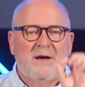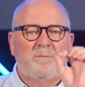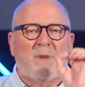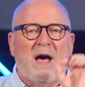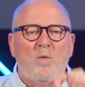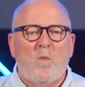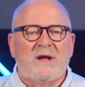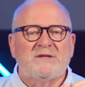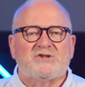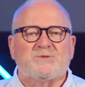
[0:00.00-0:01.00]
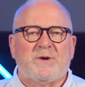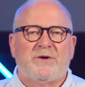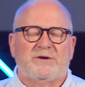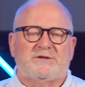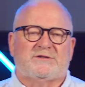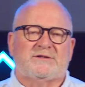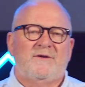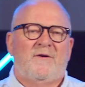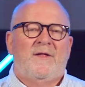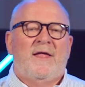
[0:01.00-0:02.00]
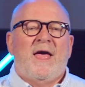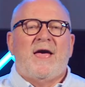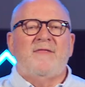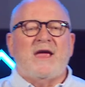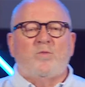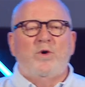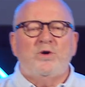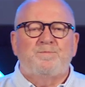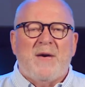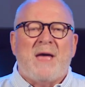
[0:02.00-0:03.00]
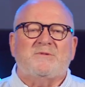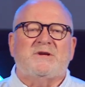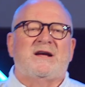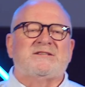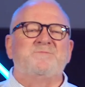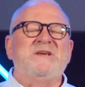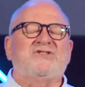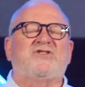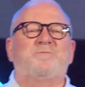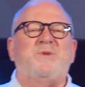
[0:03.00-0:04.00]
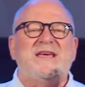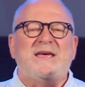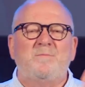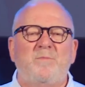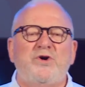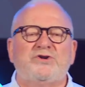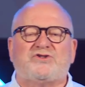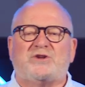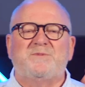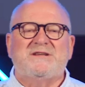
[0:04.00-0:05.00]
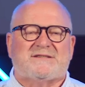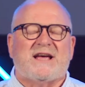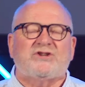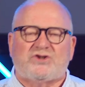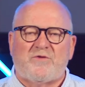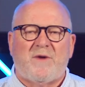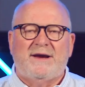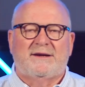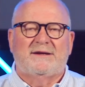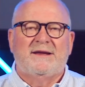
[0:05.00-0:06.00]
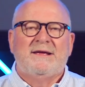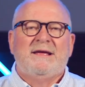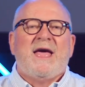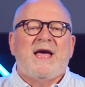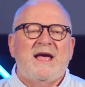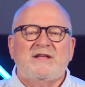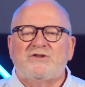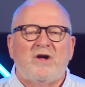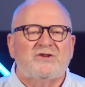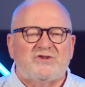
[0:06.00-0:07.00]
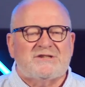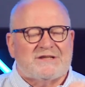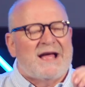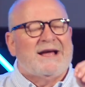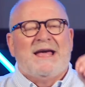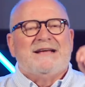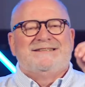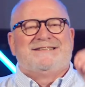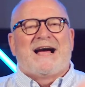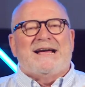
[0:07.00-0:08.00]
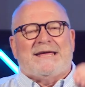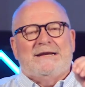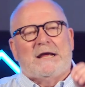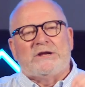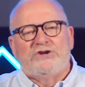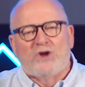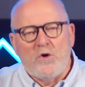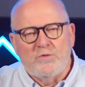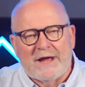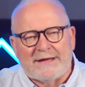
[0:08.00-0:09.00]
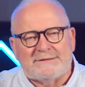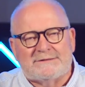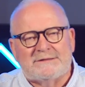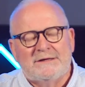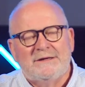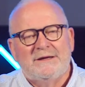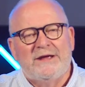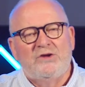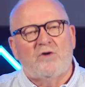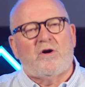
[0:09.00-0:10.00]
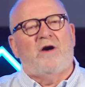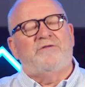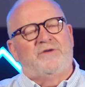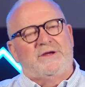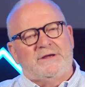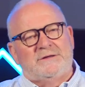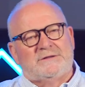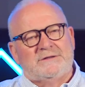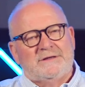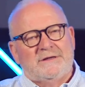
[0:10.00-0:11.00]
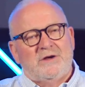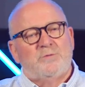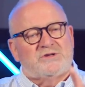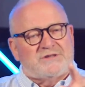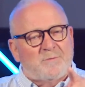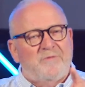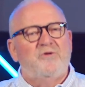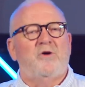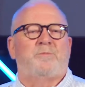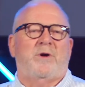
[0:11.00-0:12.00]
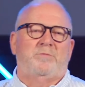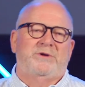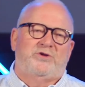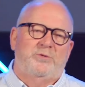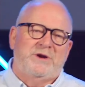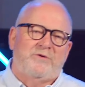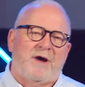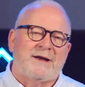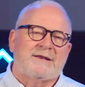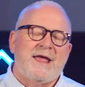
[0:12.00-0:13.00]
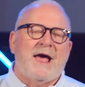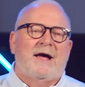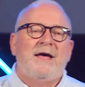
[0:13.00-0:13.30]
by one Spirit. And that word baptized means to be immersed, to be saturated. It's not just like dunking a donut in your coffee, which some of you are probably doing right now